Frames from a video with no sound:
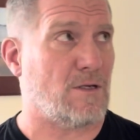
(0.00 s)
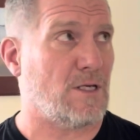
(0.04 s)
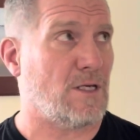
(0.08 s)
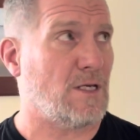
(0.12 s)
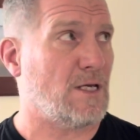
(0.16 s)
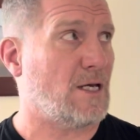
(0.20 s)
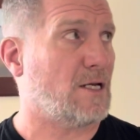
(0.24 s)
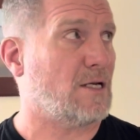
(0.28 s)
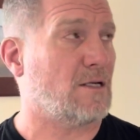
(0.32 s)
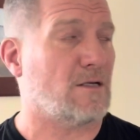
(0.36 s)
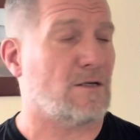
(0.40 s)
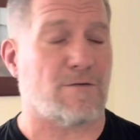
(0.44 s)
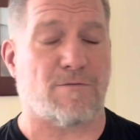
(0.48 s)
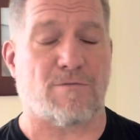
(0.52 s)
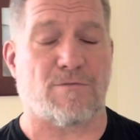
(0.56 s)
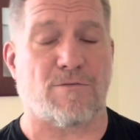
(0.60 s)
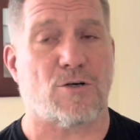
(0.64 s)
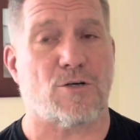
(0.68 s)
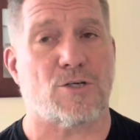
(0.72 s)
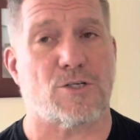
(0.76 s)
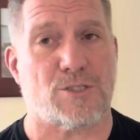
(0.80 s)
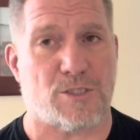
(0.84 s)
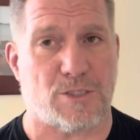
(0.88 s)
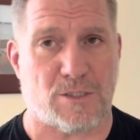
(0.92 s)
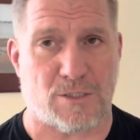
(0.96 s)
had an
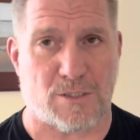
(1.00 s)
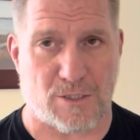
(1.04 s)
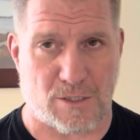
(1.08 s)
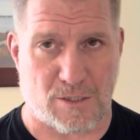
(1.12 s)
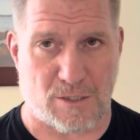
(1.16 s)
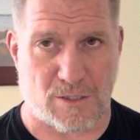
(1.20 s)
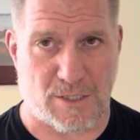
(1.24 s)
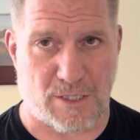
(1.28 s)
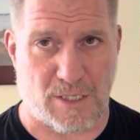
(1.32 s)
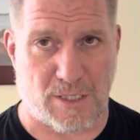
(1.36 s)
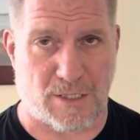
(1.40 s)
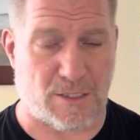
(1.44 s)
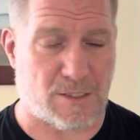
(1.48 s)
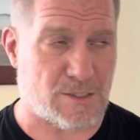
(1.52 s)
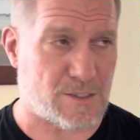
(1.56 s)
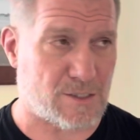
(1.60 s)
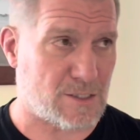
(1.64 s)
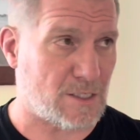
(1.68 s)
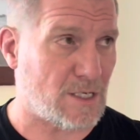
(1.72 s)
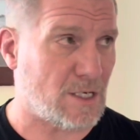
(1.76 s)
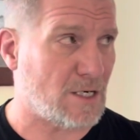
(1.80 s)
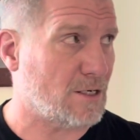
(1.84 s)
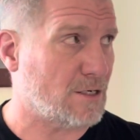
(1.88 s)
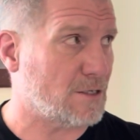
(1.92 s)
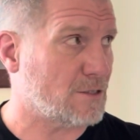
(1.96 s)
aversion to taking
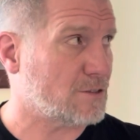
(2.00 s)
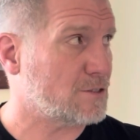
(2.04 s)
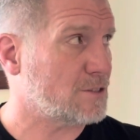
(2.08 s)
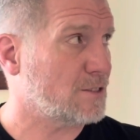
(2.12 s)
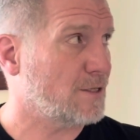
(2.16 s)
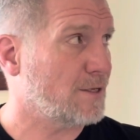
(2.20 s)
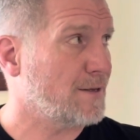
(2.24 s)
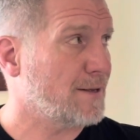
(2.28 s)
stairs